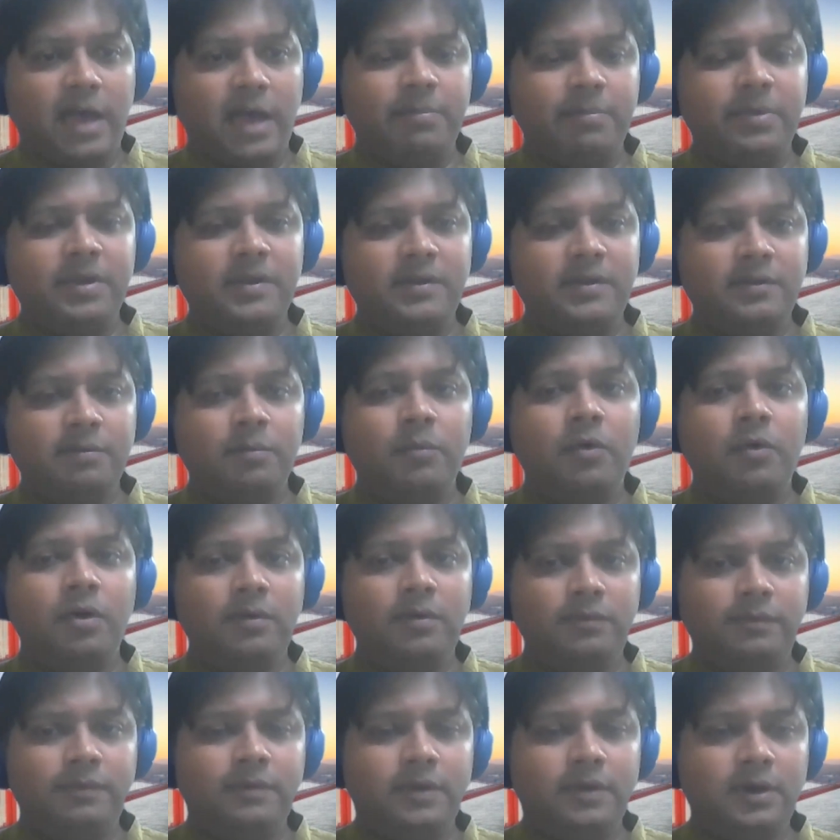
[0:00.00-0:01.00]
happens
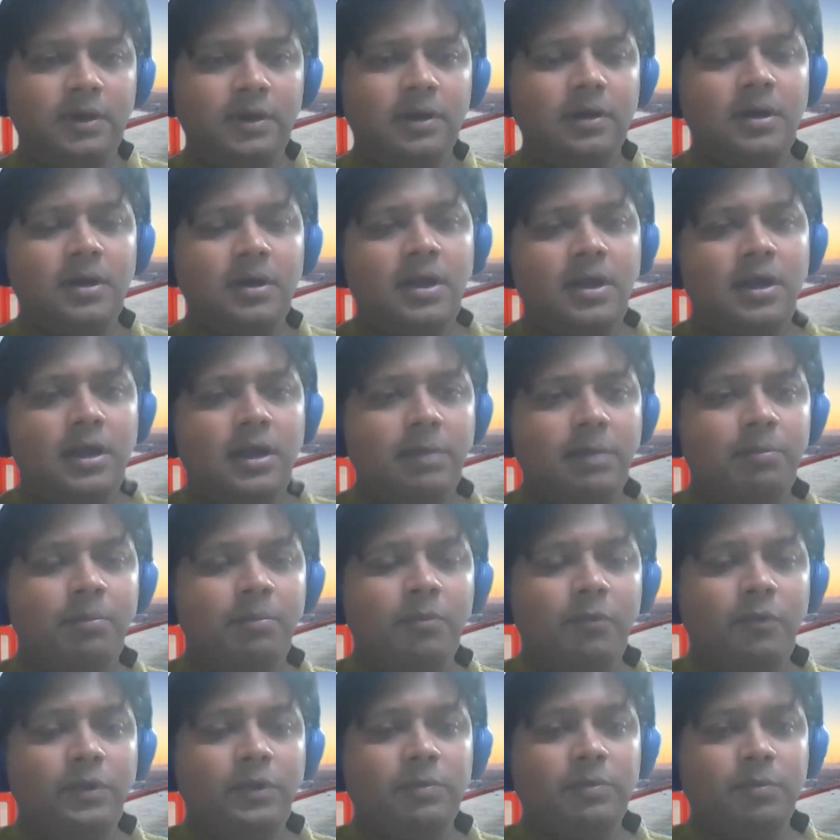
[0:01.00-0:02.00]

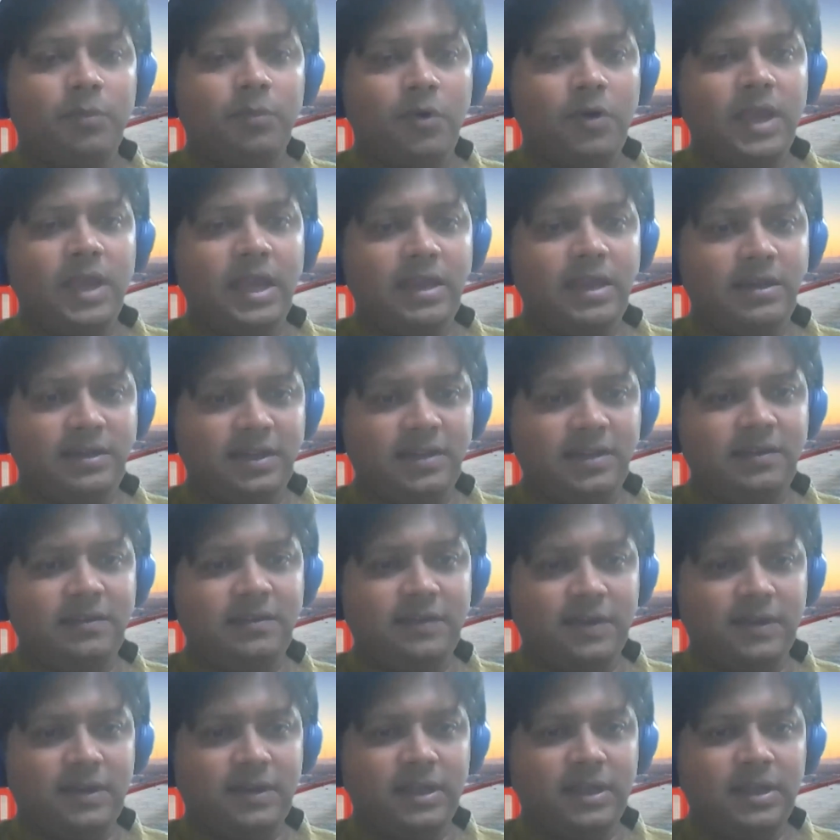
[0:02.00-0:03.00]
with more
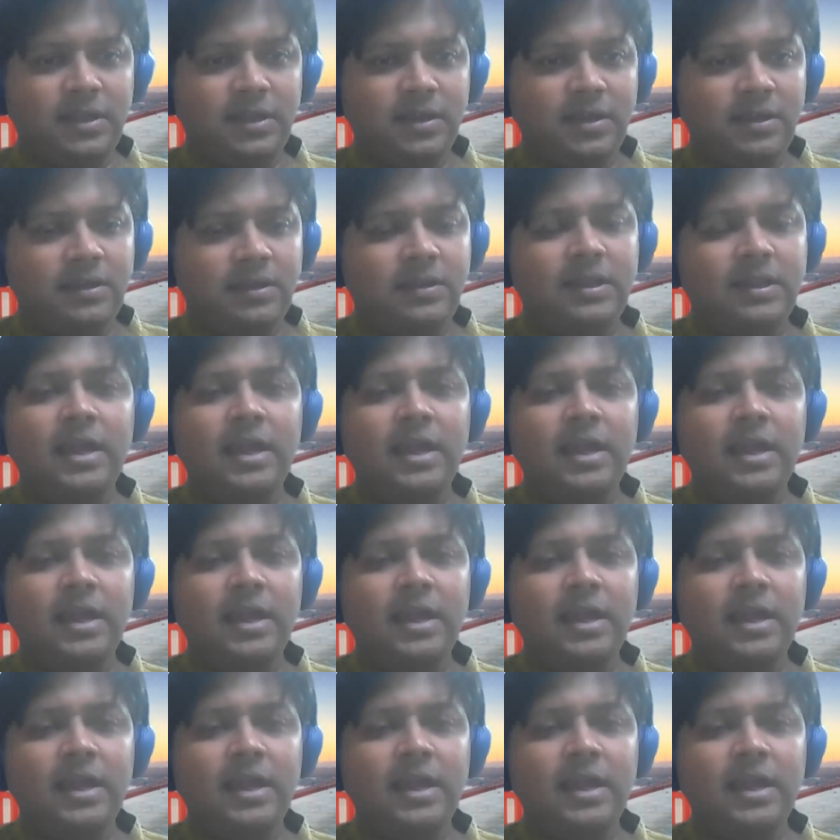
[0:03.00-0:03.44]
intensity,